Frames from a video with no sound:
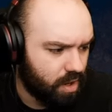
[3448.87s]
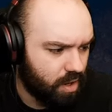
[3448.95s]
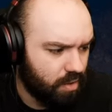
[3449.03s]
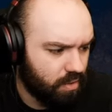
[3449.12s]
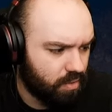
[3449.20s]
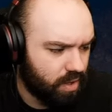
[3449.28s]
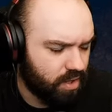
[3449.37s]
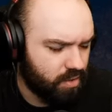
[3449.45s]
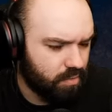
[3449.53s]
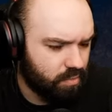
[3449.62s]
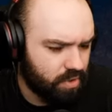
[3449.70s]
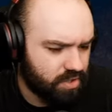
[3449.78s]
Oh, hang
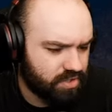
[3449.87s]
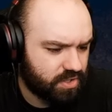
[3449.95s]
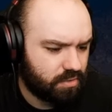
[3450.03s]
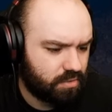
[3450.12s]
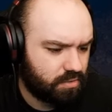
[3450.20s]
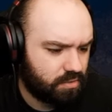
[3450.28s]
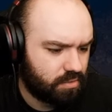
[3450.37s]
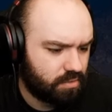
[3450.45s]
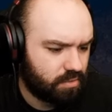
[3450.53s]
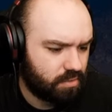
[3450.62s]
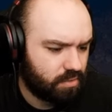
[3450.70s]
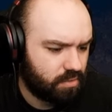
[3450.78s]
on, what is...
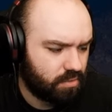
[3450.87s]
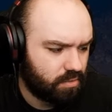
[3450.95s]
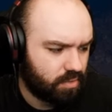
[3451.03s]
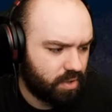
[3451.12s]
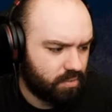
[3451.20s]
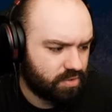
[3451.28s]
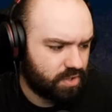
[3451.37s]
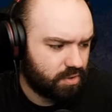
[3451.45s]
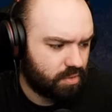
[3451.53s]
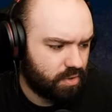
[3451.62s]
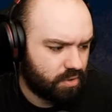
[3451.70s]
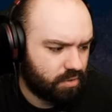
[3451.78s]
Wait, what's
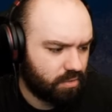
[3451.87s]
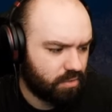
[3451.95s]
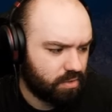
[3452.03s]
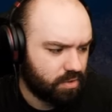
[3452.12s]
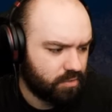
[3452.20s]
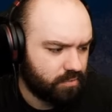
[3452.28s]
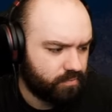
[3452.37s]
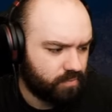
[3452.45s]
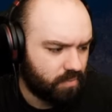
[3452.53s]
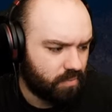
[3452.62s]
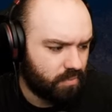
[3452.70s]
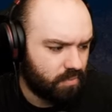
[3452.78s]
going on?
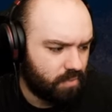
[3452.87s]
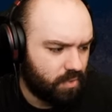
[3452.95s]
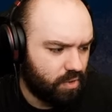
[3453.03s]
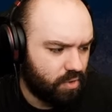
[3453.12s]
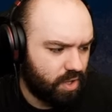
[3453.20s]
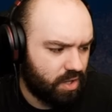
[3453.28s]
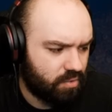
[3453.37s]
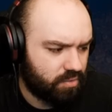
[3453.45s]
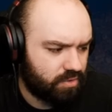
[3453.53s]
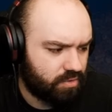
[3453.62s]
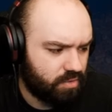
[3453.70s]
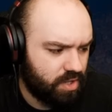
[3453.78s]
You heal
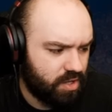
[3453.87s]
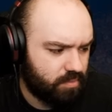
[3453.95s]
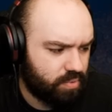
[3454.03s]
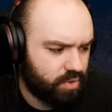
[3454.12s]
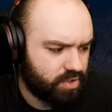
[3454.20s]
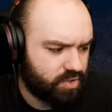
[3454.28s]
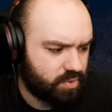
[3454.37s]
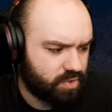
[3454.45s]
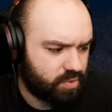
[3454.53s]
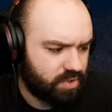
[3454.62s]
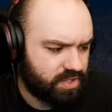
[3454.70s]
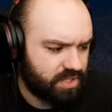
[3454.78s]
3 hit points, you win
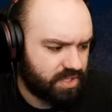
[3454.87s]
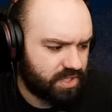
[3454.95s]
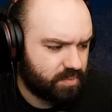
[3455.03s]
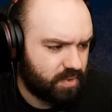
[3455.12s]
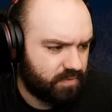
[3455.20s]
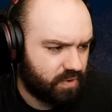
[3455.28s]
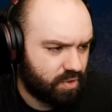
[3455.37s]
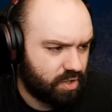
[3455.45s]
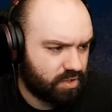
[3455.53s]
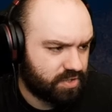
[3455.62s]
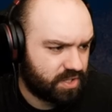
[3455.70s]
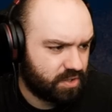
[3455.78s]
26 XP for
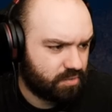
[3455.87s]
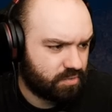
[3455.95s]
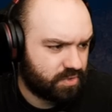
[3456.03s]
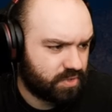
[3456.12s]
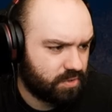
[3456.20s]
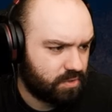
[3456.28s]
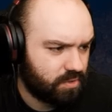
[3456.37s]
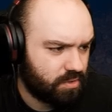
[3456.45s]
honing your skills.